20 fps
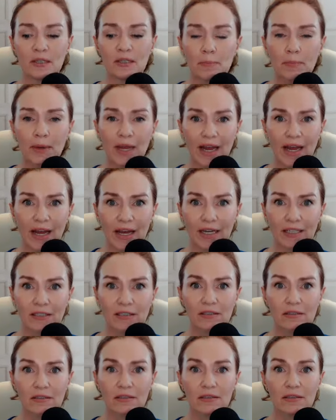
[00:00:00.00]
the
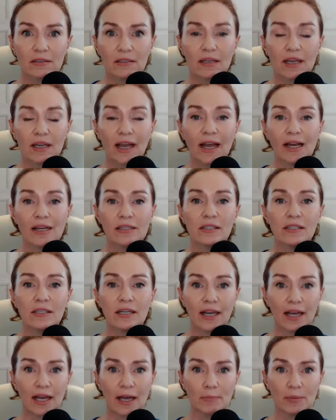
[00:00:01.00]
past as it
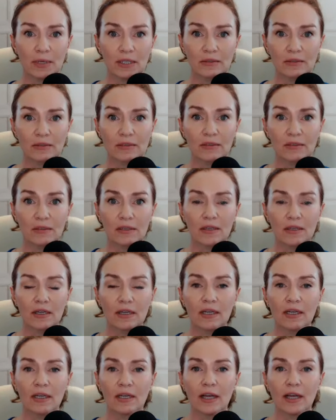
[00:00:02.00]
happened,
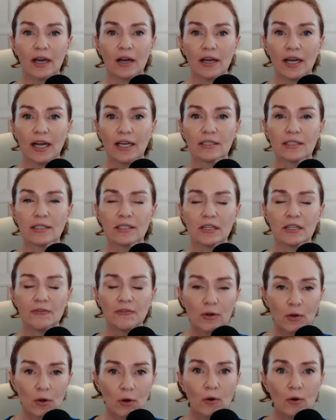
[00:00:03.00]
as
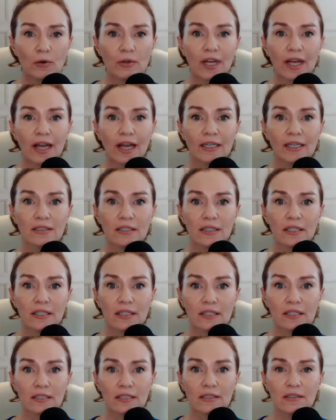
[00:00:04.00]
difficult as it
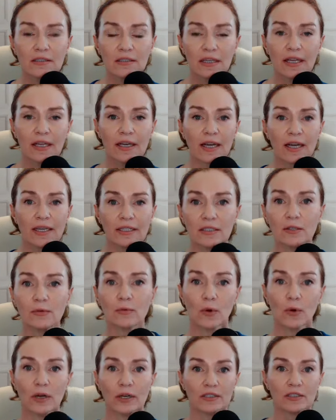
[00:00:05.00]
is and as it
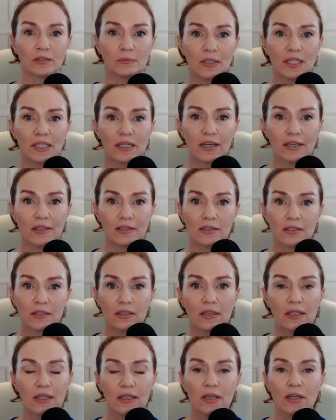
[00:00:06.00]
was, because
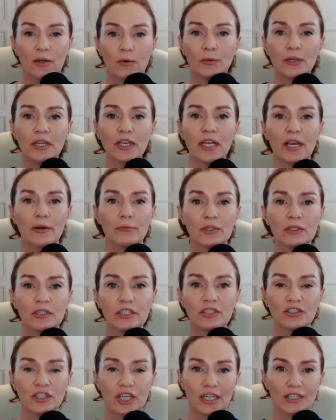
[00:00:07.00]
we can't
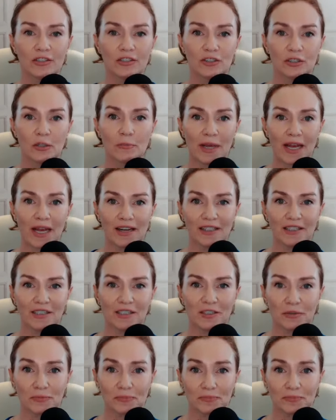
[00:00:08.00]
really change the
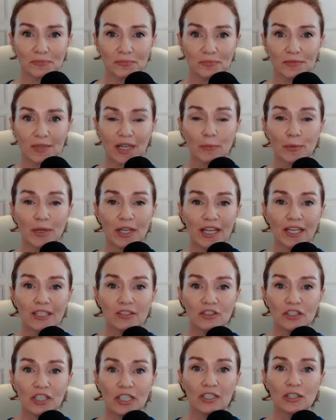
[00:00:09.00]
past and we
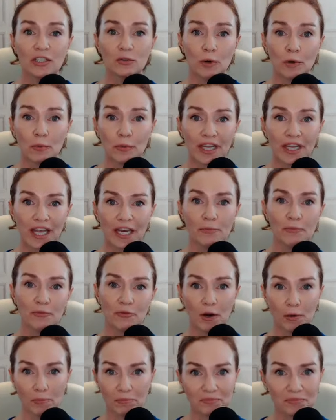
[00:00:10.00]
can't change where we came
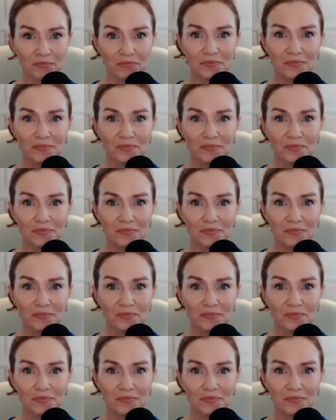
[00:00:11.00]
from.